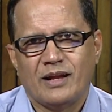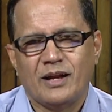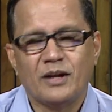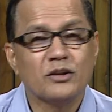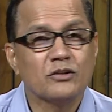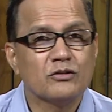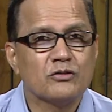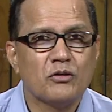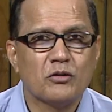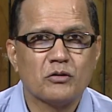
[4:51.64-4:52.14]

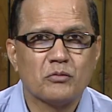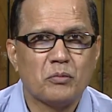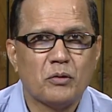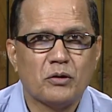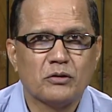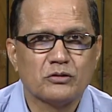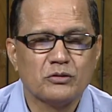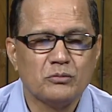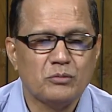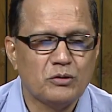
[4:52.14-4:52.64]
it is not
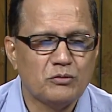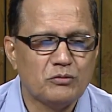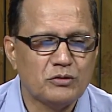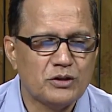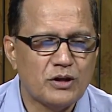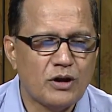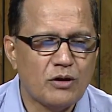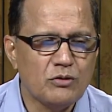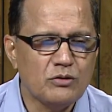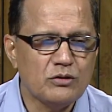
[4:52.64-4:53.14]
possible
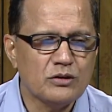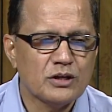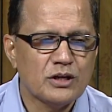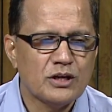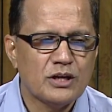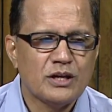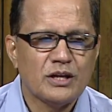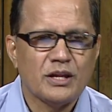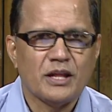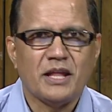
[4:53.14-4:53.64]
without
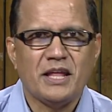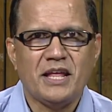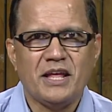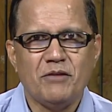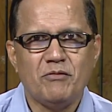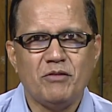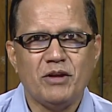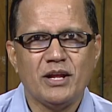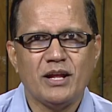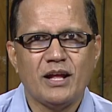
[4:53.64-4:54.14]

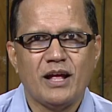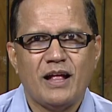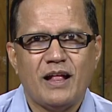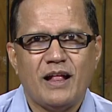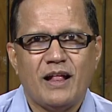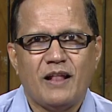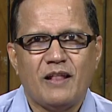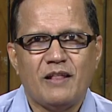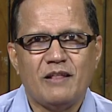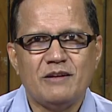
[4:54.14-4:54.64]
giving
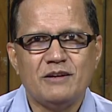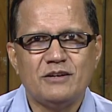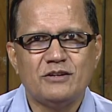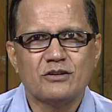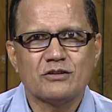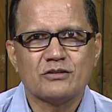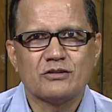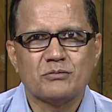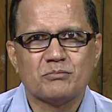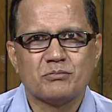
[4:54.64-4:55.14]

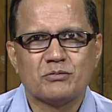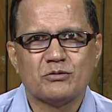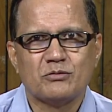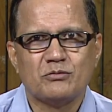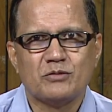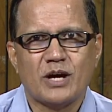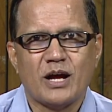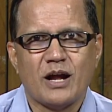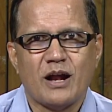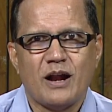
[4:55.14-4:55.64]
leadership
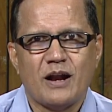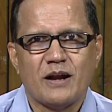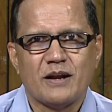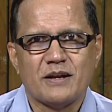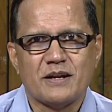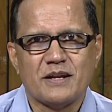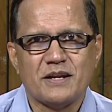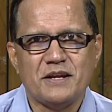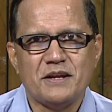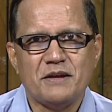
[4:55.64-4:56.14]
to the
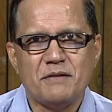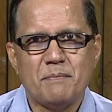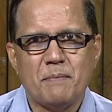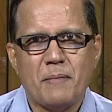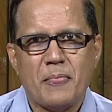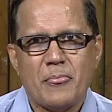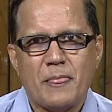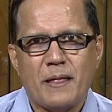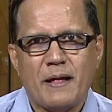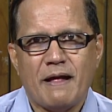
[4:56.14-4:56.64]

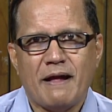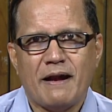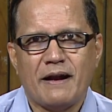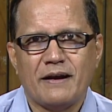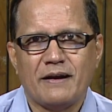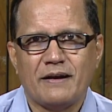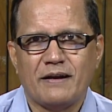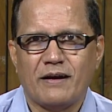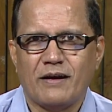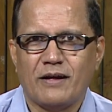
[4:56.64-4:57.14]
team,
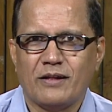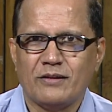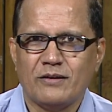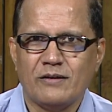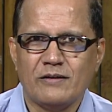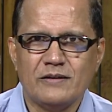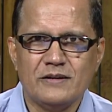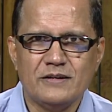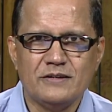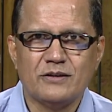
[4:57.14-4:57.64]
and
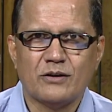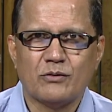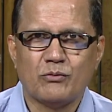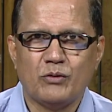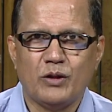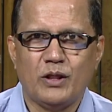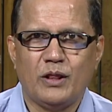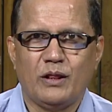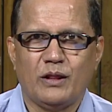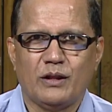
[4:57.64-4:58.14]
the leader
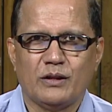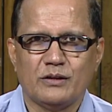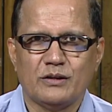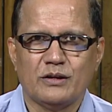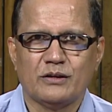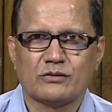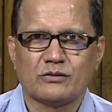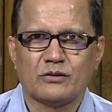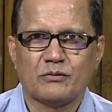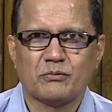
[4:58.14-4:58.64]
will,
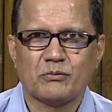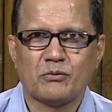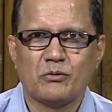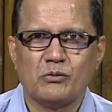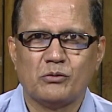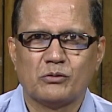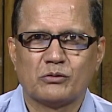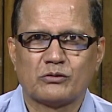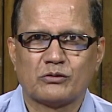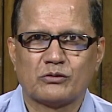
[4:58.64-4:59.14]
yes, of
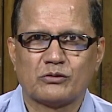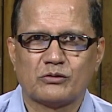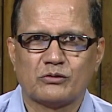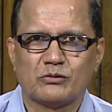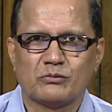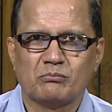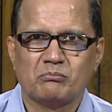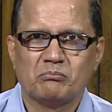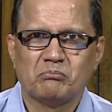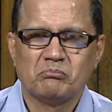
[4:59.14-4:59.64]

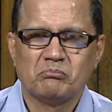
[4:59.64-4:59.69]
course,